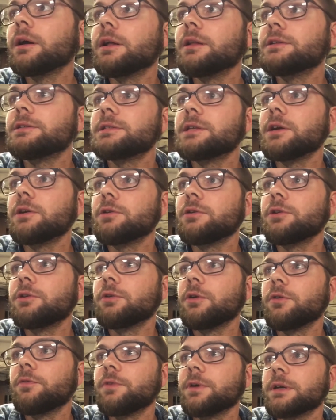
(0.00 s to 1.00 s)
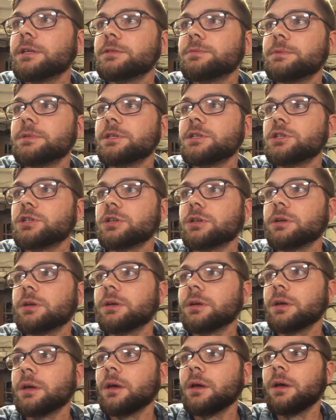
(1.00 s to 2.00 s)
and stared into a fixed position.
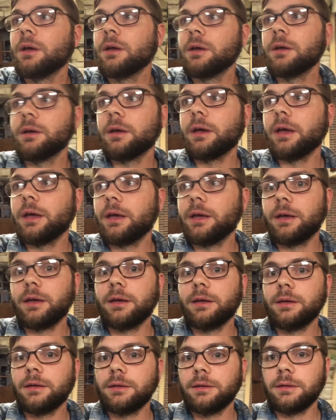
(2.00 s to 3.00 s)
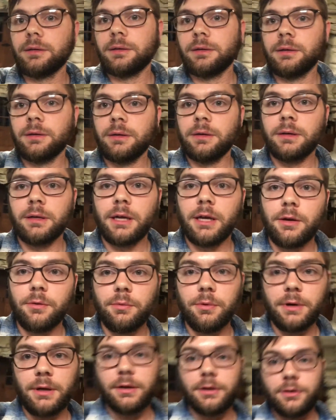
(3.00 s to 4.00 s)
And it
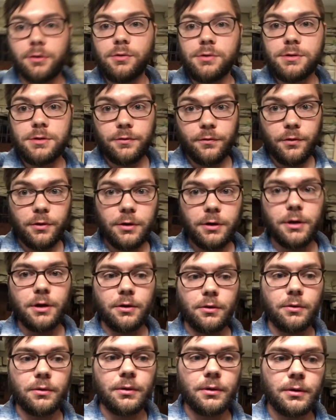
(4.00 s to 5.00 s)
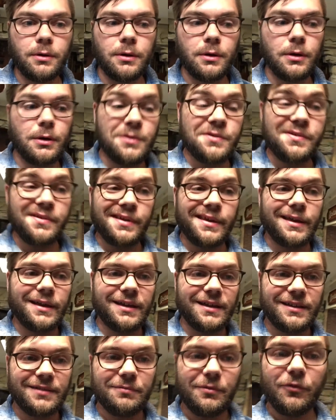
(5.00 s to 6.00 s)
would induce the vertigo,
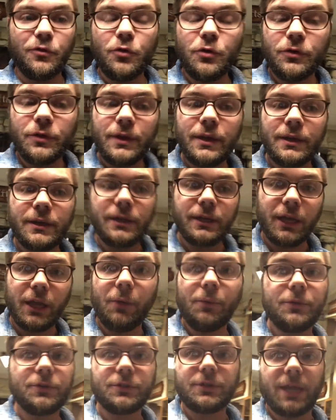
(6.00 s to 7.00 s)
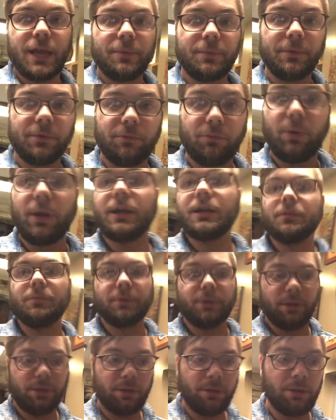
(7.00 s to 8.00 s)
and before then, it would just happen
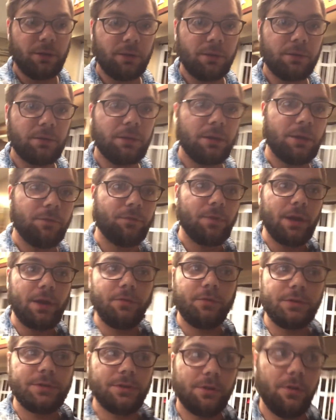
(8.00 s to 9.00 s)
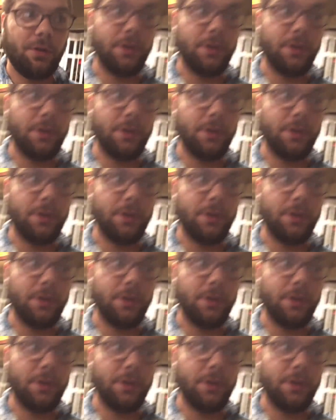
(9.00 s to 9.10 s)
randomly. If I ever saw